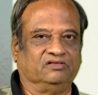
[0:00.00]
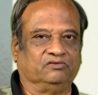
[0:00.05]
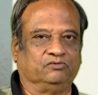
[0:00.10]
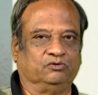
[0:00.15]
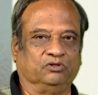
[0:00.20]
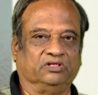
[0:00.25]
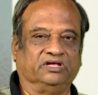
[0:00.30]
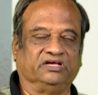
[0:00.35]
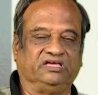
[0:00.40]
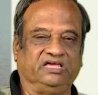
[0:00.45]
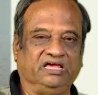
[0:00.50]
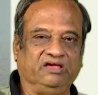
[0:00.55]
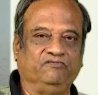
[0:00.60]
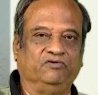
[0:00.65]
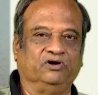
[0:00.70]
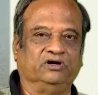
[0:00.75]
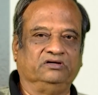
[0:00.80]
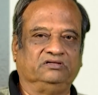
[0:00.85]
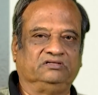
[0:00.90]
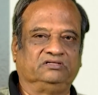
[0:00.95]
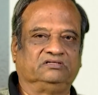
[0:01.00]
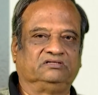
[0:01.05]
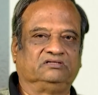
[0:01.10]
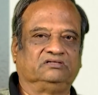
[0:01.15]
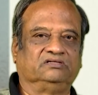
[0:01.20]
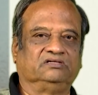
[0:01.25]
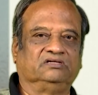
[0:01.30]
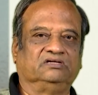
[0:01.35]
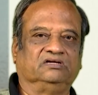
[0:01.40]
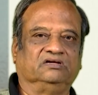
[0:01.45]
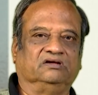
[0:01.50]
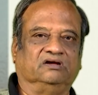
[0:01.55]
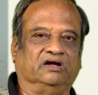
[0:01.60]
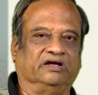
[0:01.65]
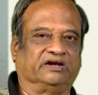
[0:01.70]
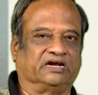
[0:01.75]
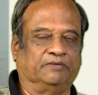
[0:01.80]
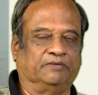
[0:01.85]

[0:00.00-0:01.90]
So the keywords are